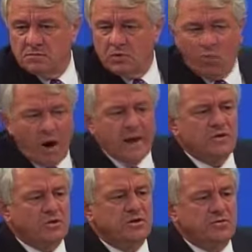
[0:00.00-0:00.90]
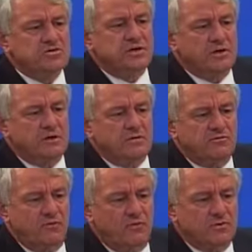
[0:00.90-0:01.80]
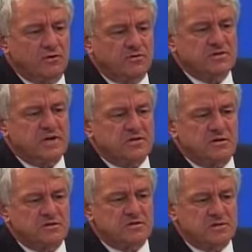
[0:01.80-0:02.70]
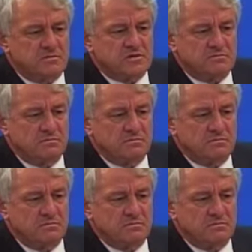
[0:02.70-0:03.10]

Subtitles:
Why not using it for transactional systems?